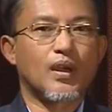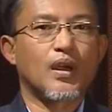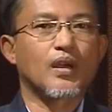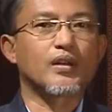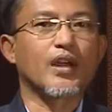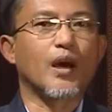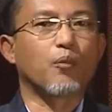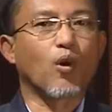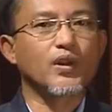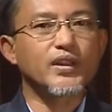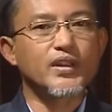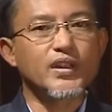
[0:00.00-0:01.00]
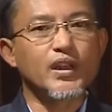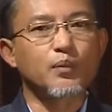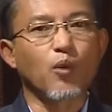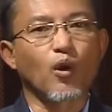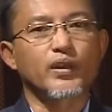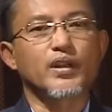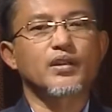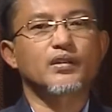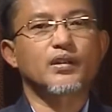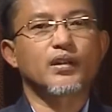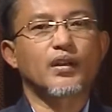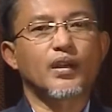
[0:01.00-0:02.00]
They are political bodies
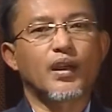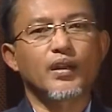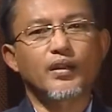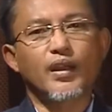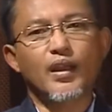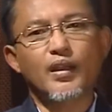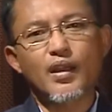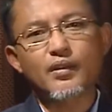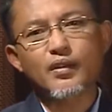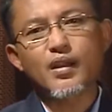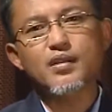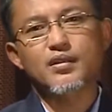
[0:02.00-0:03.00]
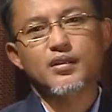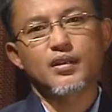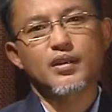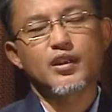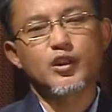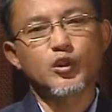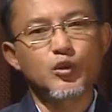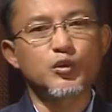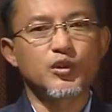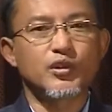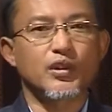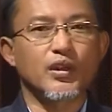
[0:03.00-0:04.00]
and can address
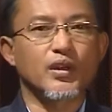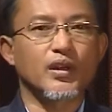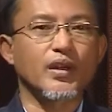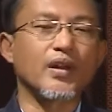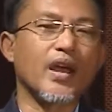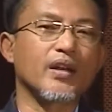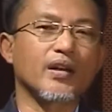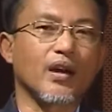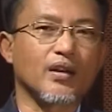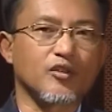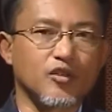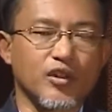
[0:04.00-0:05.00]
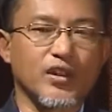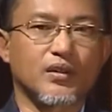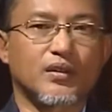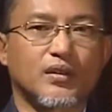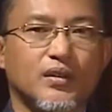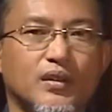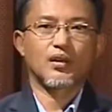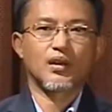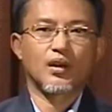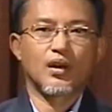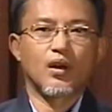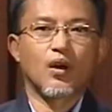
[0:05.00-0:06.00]
issues in any country.
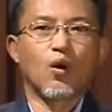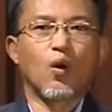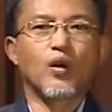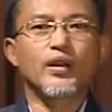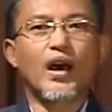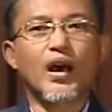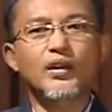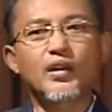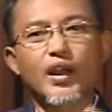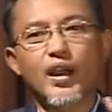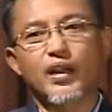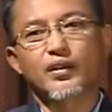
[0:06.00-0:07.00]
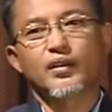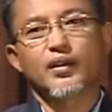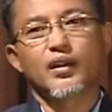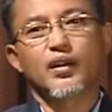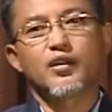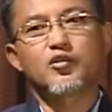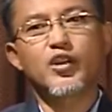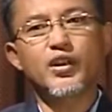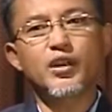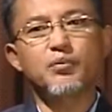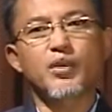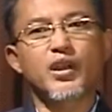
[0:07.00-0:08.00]
On the other hand,
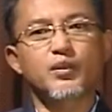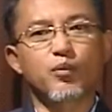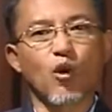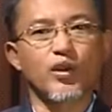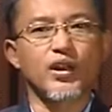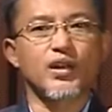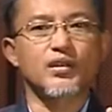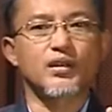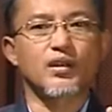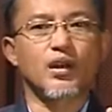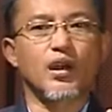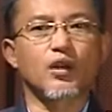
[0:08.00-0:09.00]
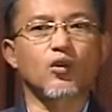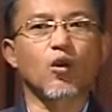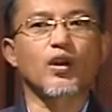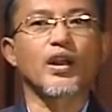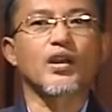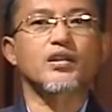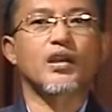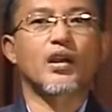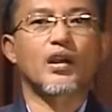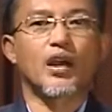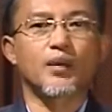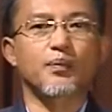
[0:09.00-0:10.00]
treaty-based bodies, known as
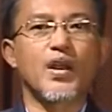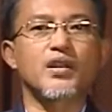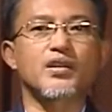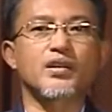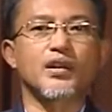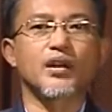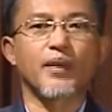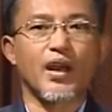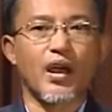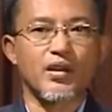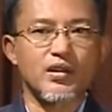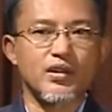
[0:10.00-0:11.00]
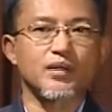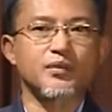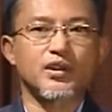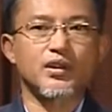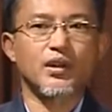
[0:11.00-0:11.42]
conventional mechanisms,